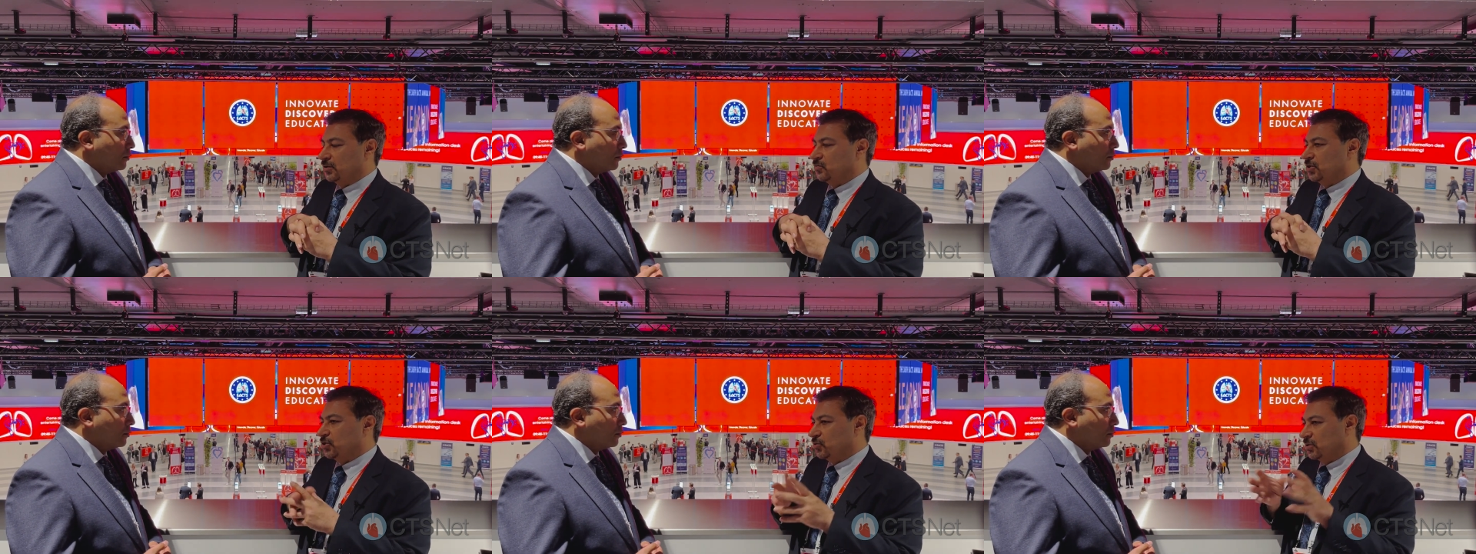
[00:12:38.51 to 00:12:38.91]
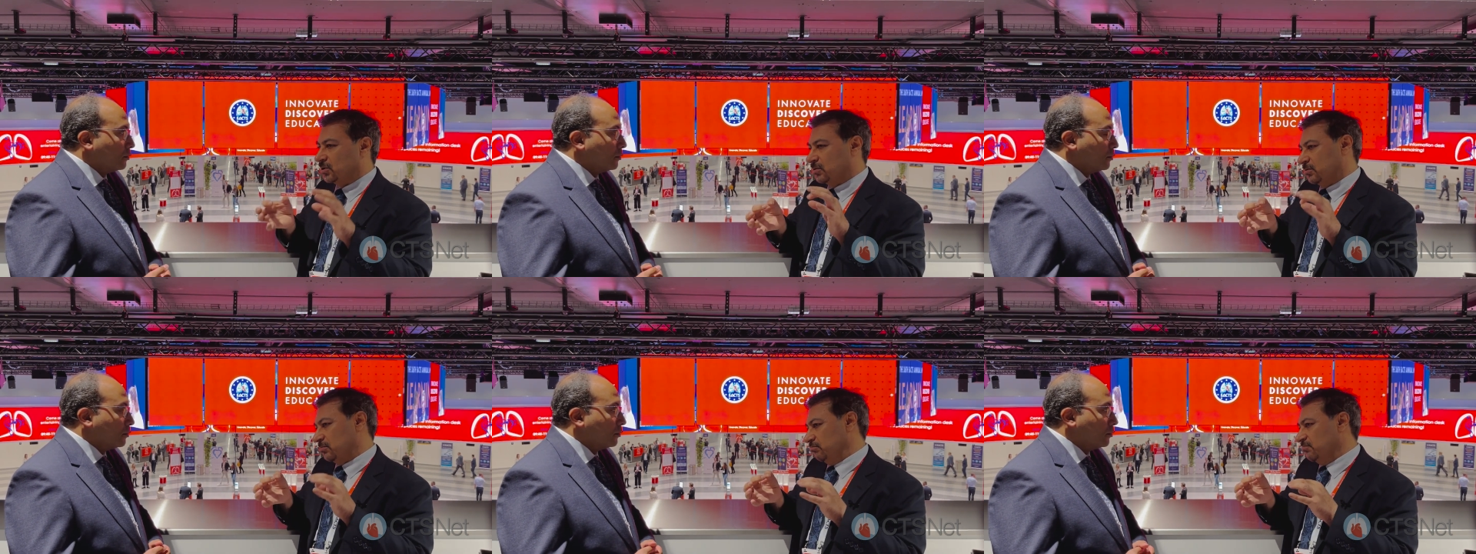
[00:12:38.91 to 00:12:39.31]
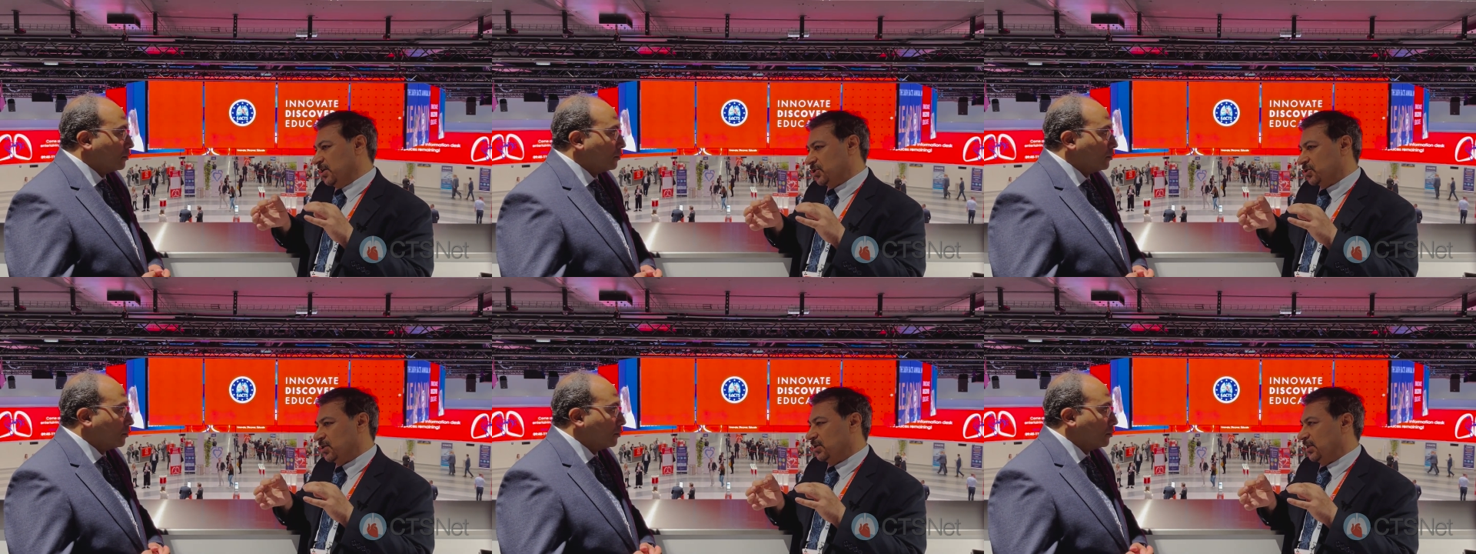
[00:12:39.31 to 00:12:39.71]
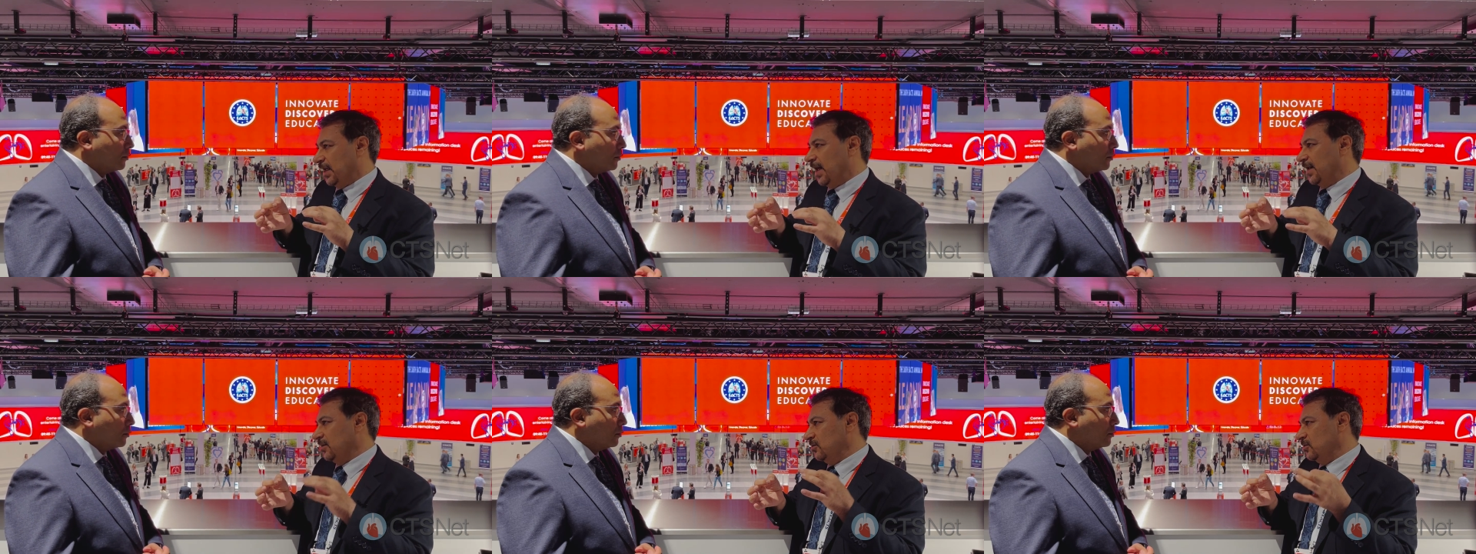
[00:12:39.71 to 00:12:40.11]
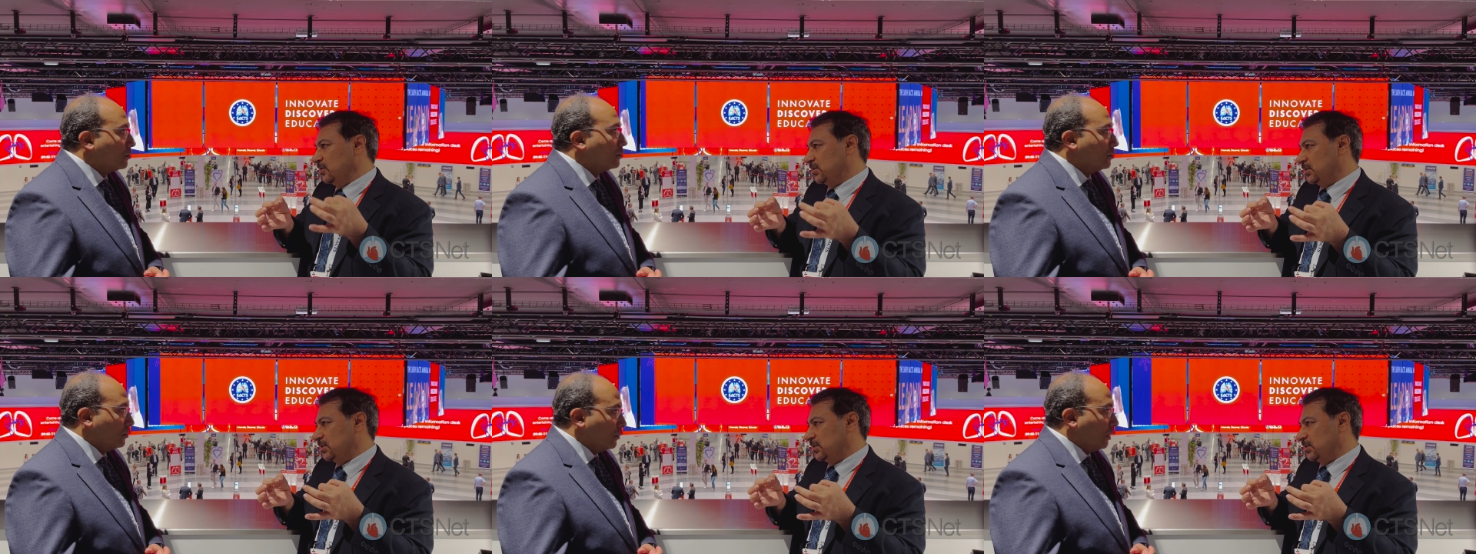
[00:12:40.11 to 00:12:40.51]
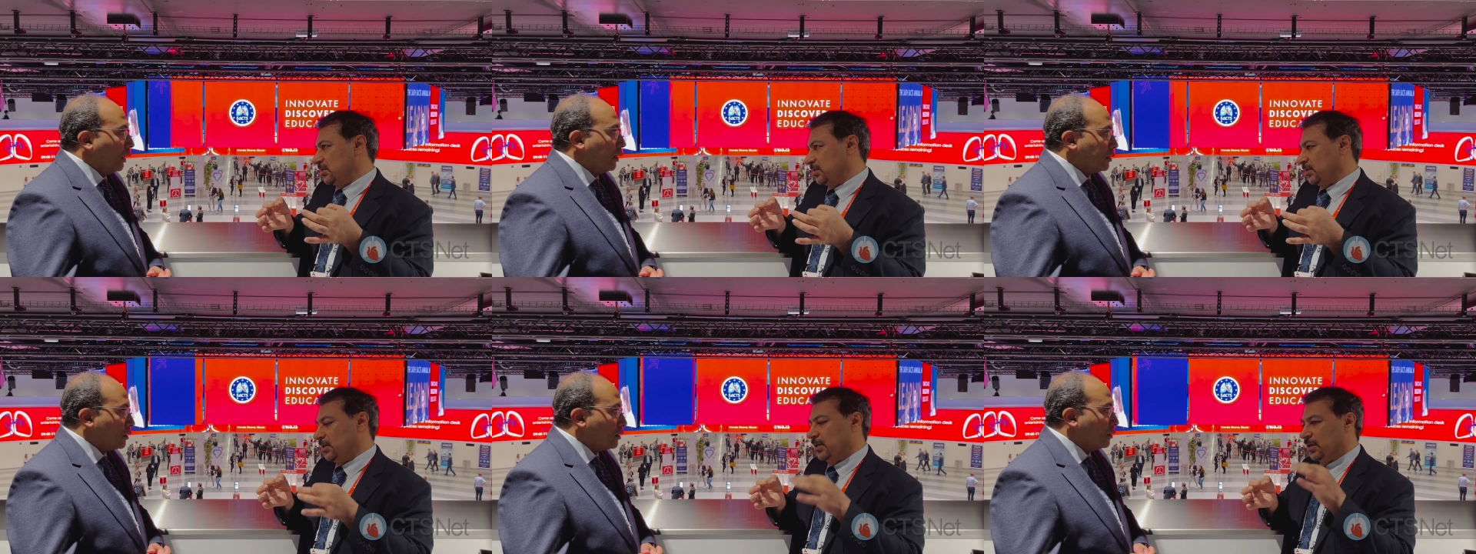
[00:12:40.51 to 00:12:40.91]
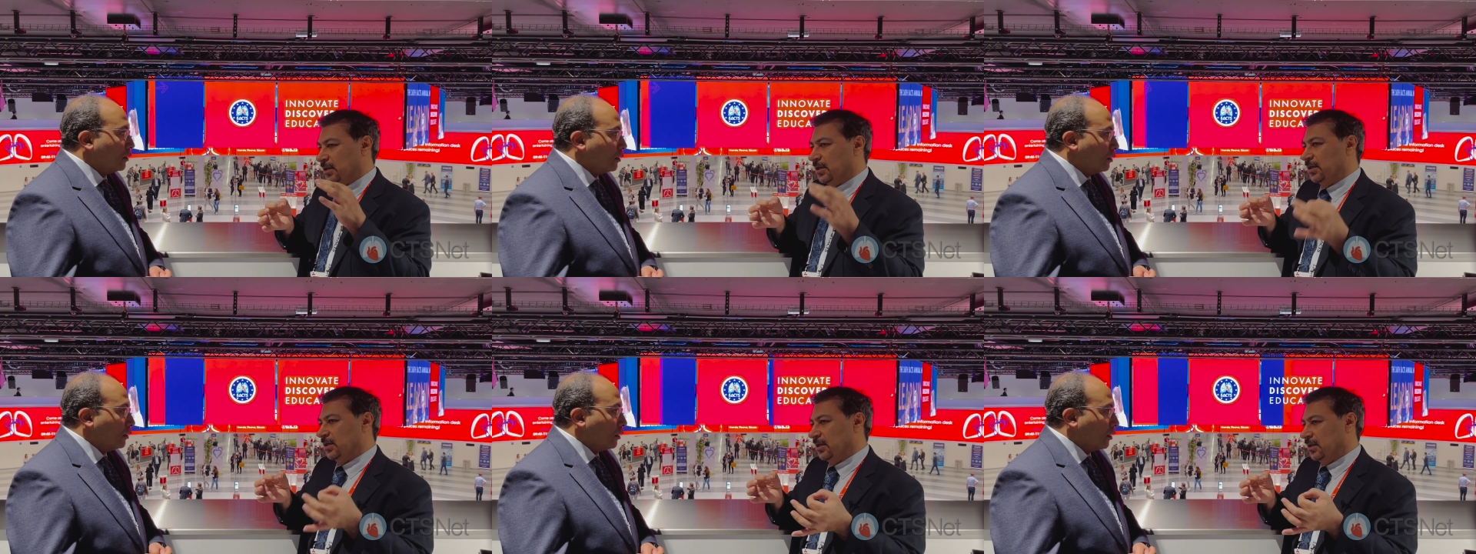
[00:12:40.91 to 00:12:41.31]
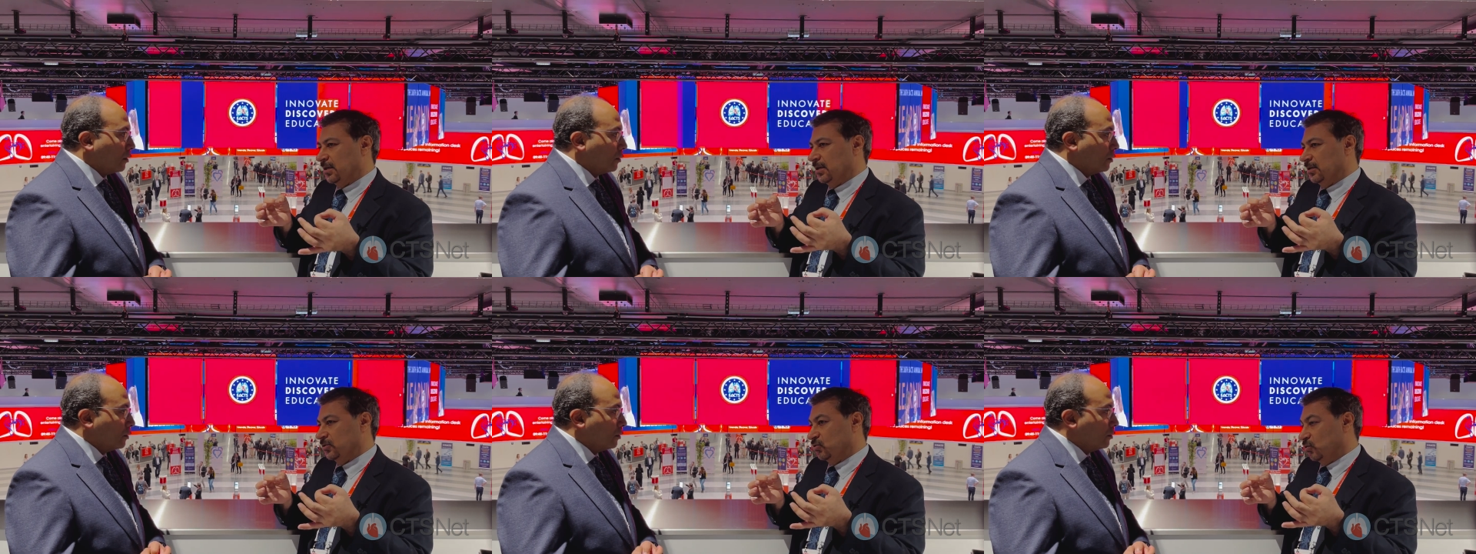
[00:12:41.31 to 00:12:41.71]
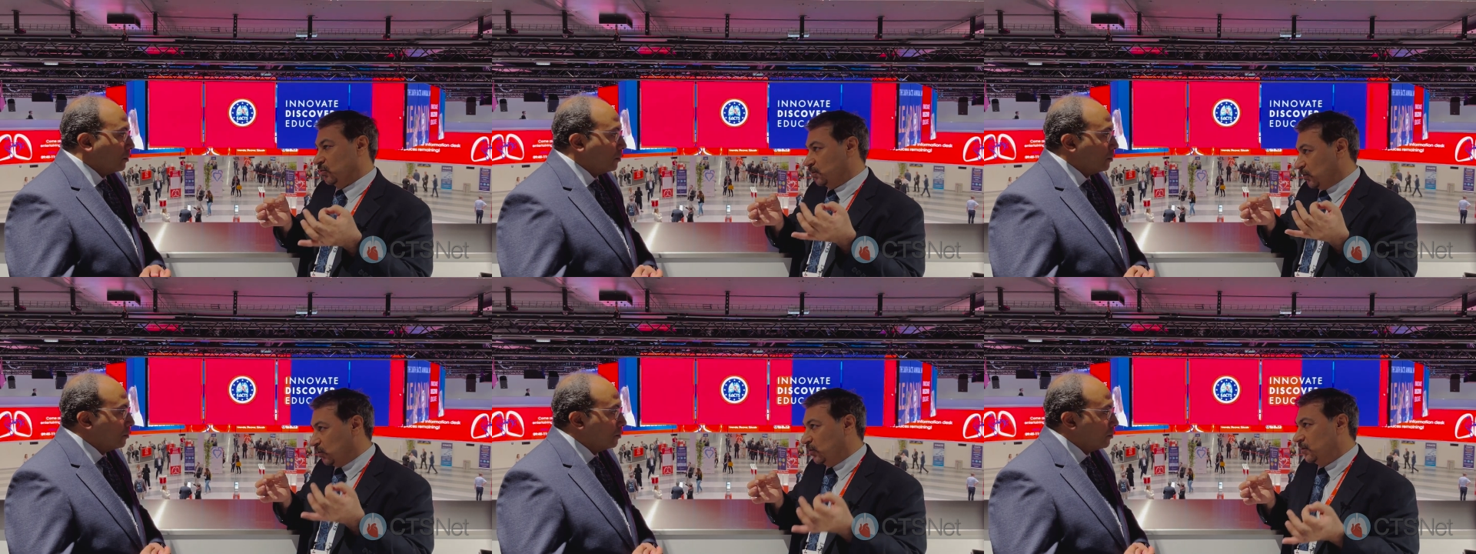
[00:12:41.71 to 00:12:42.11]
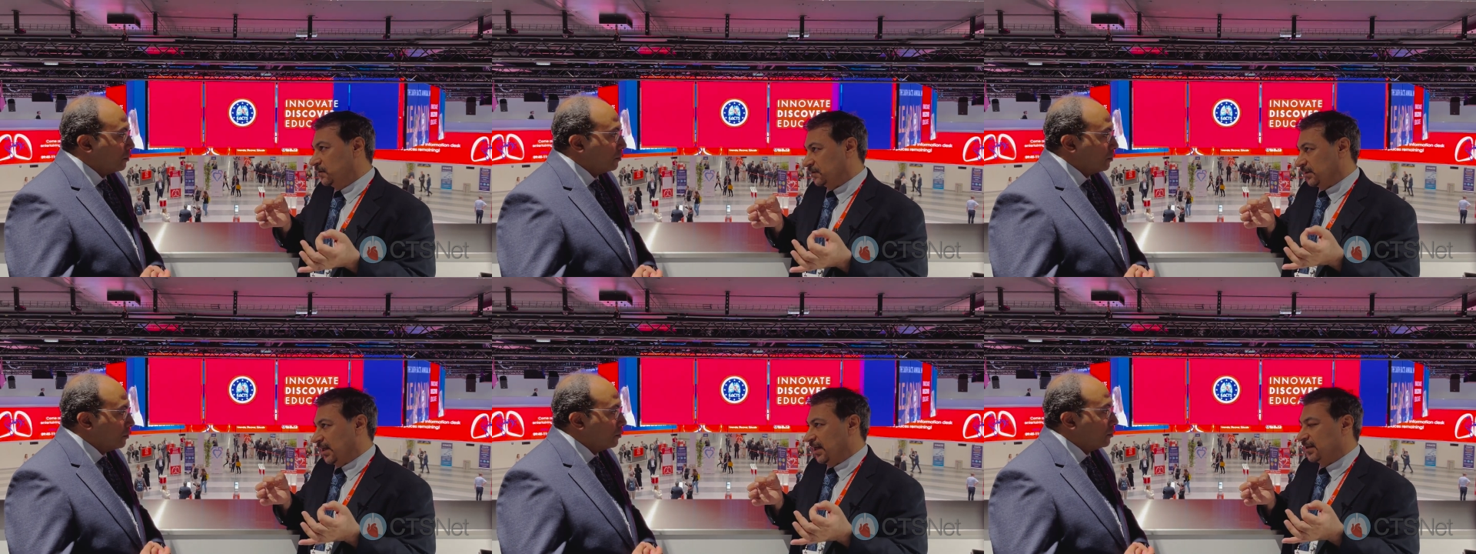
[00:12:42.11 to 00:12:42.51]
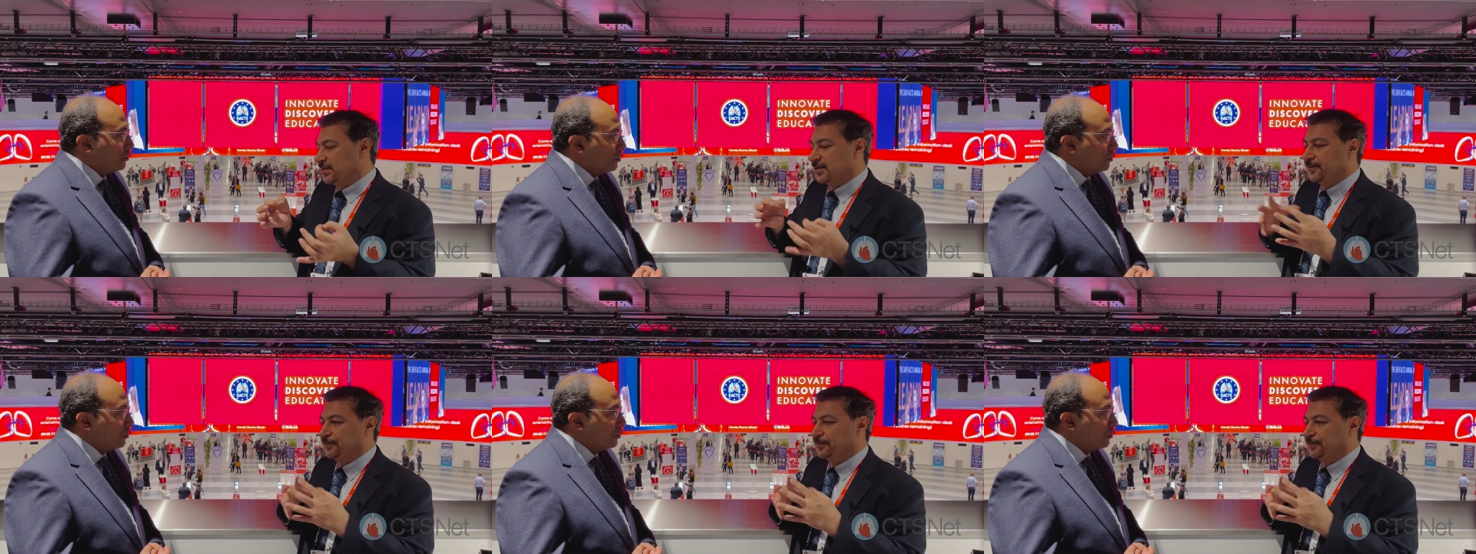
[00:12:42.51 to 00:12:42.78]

Speaker 1: We should measure the annulus yes. uh, uh, to prove that,